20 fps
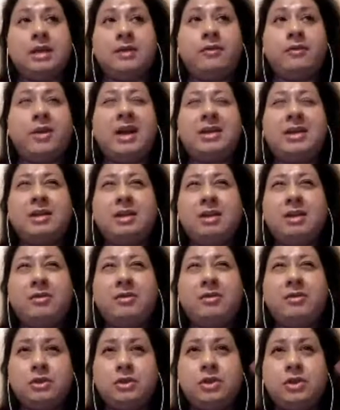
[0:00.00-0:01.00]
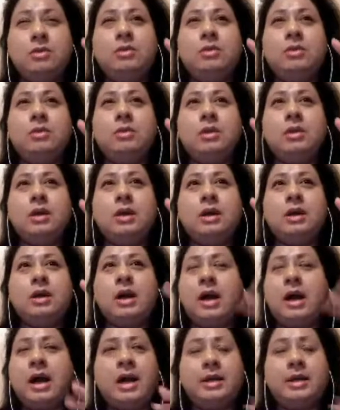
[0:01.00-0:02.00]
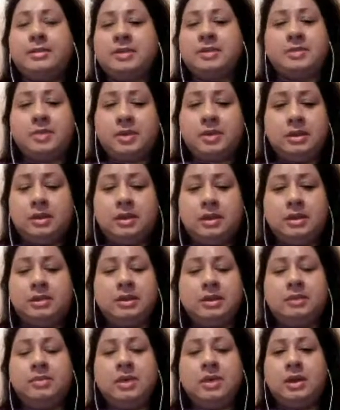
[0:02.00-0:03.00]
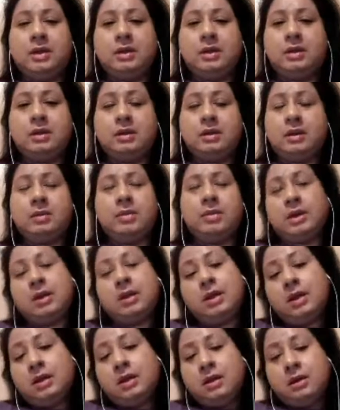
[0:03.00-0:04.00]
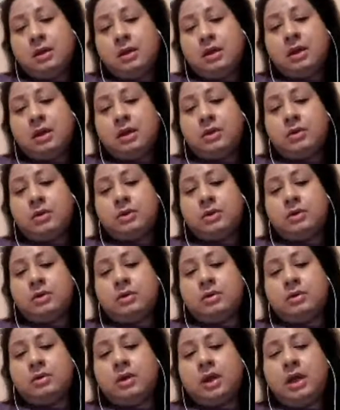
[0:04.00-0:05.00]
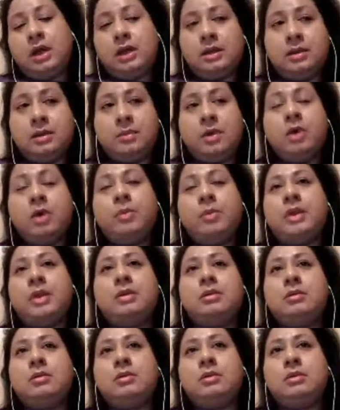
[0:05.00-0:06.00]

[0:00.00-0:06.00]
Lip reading: I think they found 2 items, but that ended up being nothing. But, in the moment,